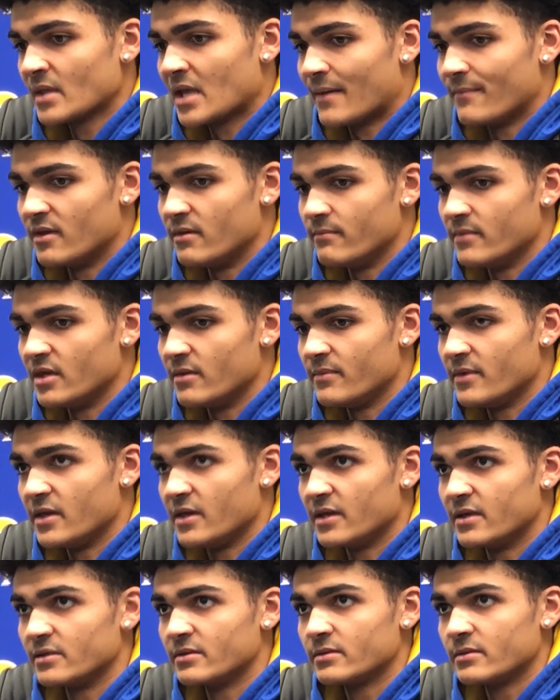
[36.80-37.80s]
I mean, me
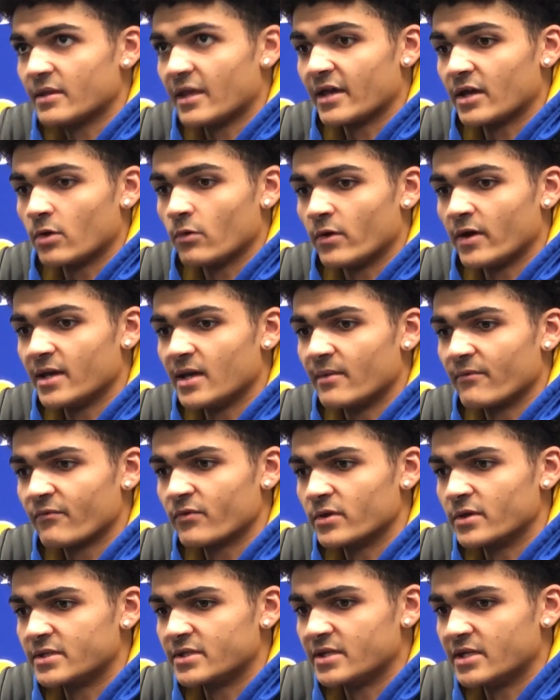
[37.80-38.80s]
being like who I am
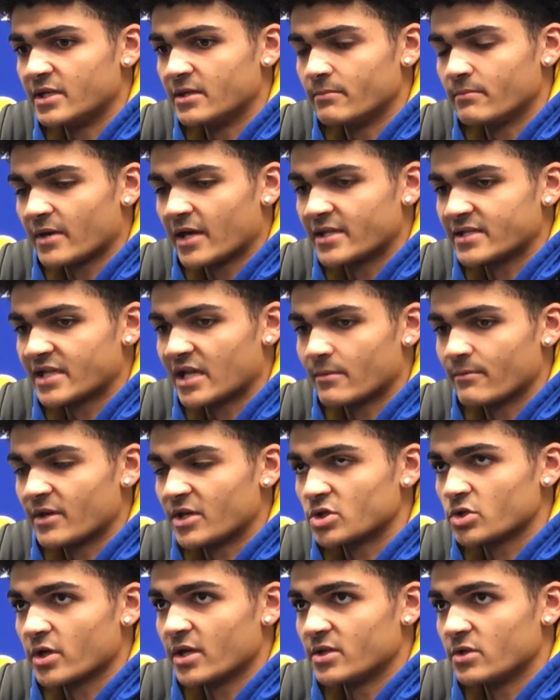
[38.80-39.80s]
for the team, I just got to
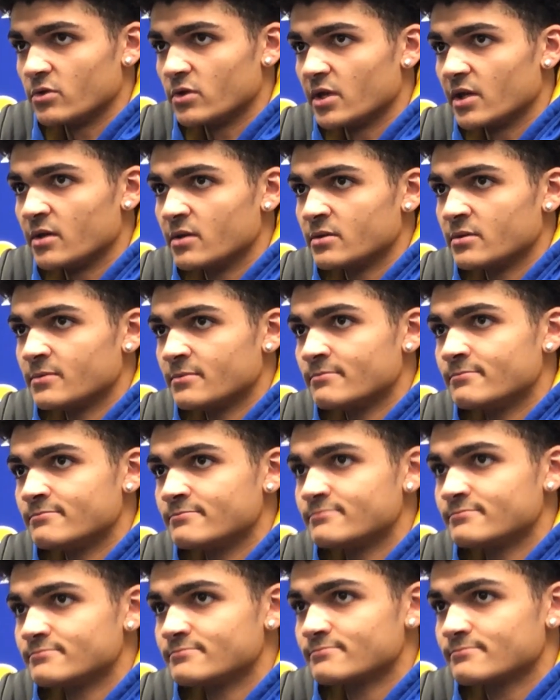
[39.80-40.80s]
make sure I do that.
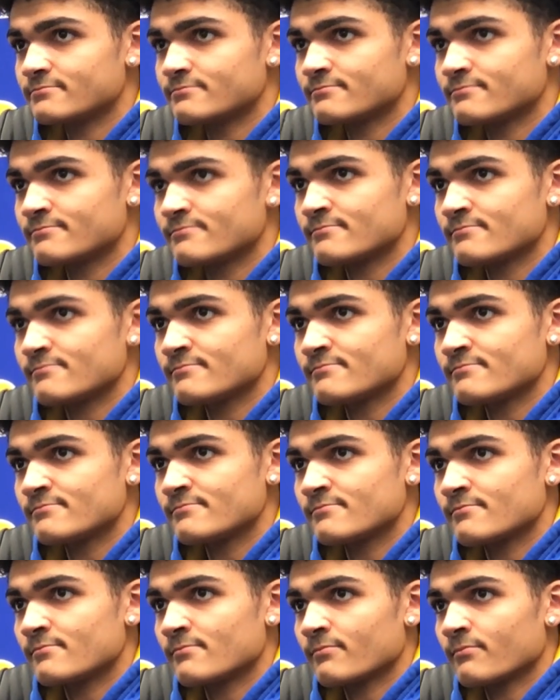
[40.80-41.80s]
What do you feel like
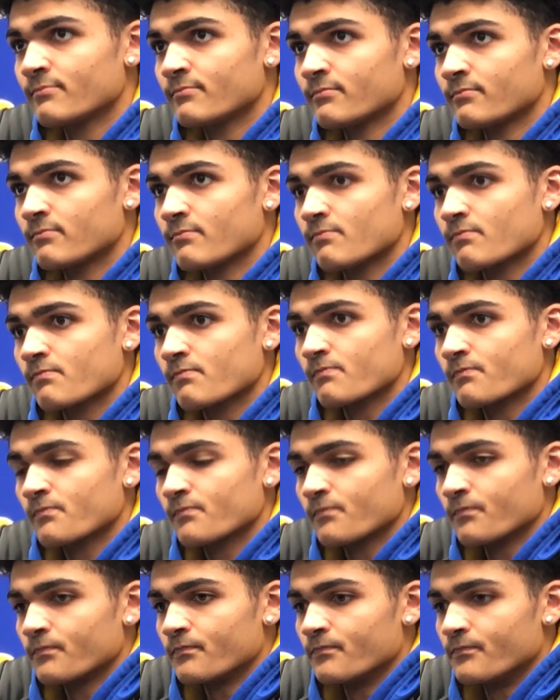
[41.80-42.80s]
your role is
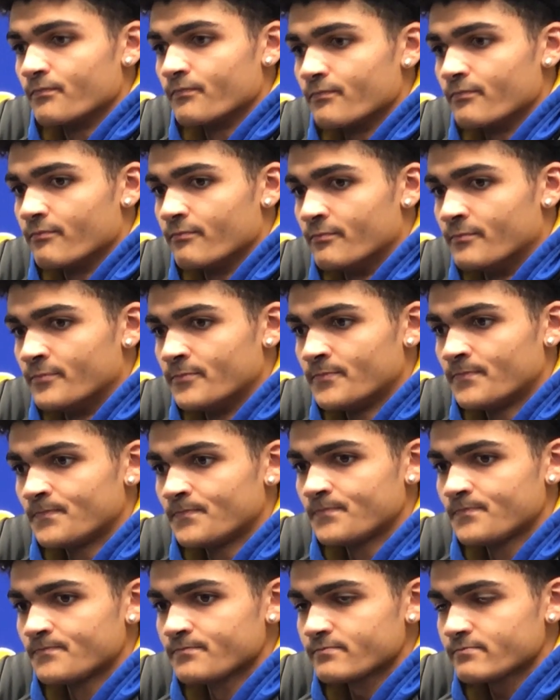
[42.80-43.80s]
on this team based
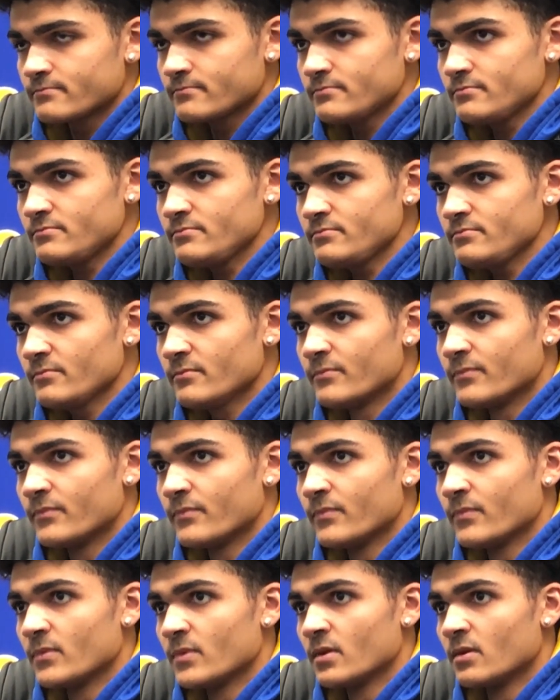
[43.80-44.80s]
on
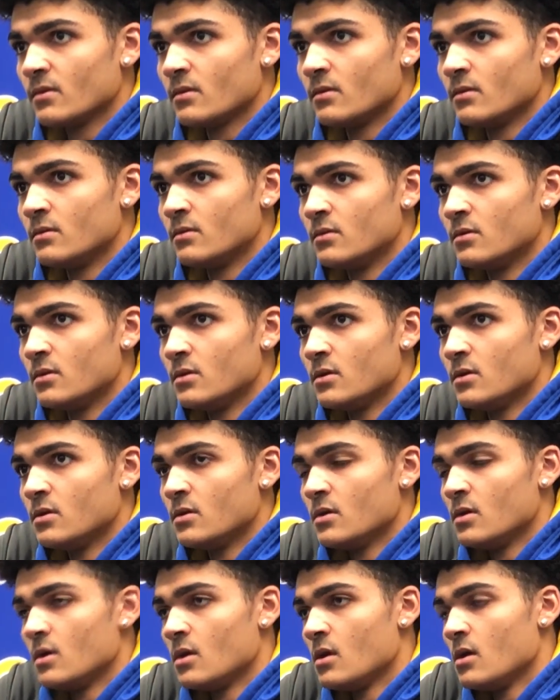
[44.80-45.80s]
practices and what y'all have done, a
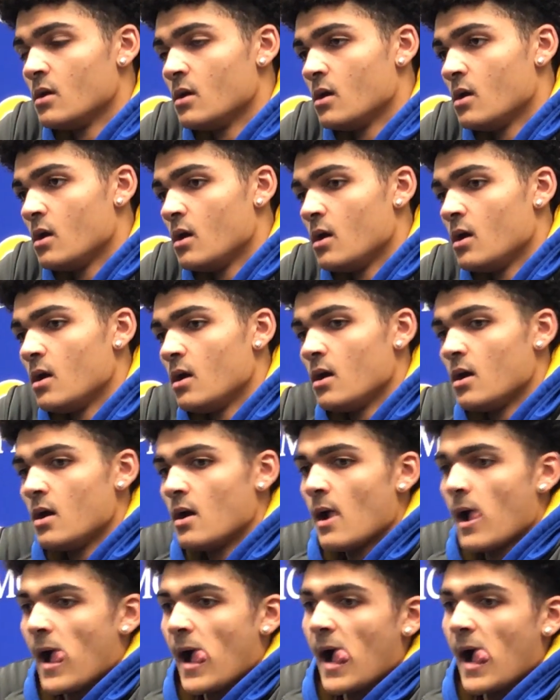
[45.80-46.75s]
couple exhibitions?